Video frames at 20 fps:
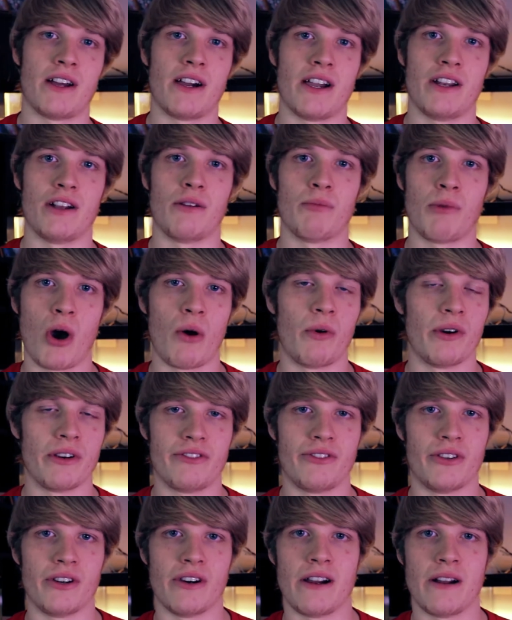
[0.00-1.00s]
an item, going
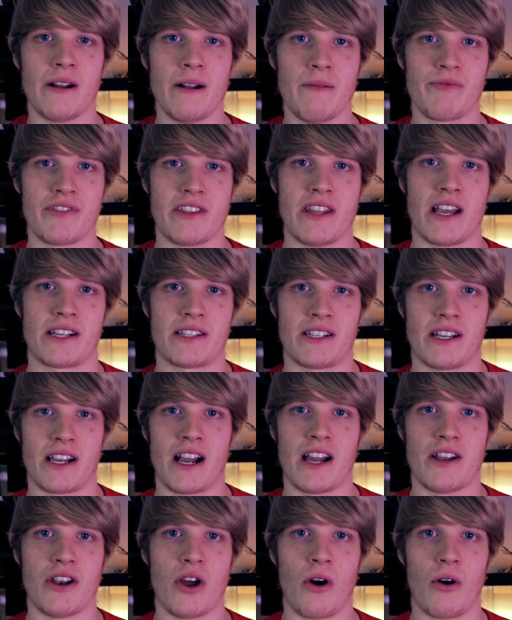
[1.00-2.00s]
for it. Next thing
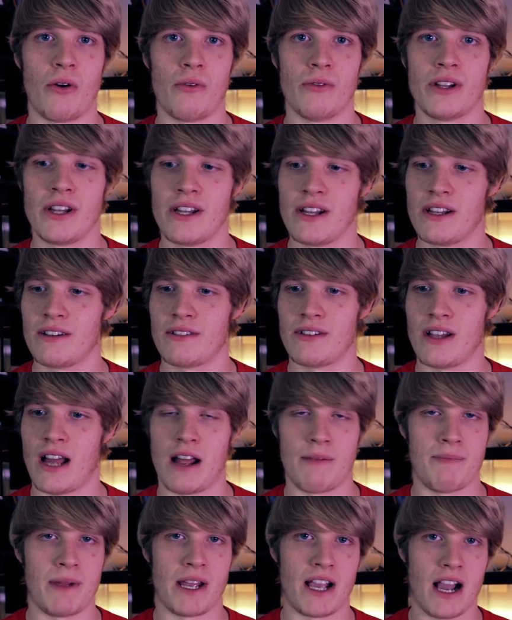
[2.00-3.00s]
I know,
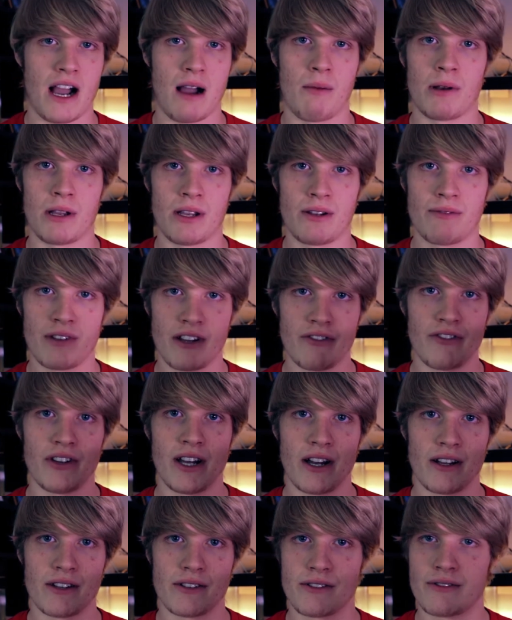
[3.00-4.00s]
I make comedy, if you
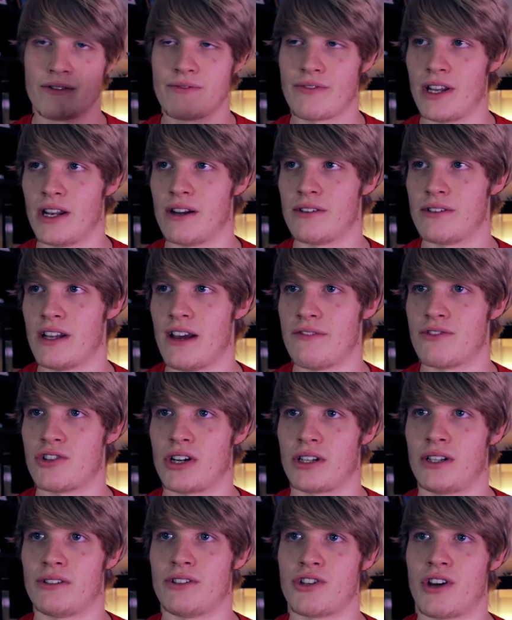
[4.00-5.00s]
guys, you know, haven't
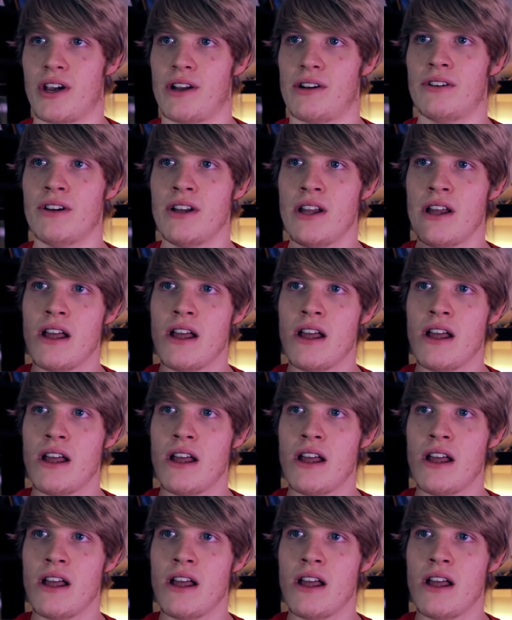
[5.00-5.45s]
checked out the channel.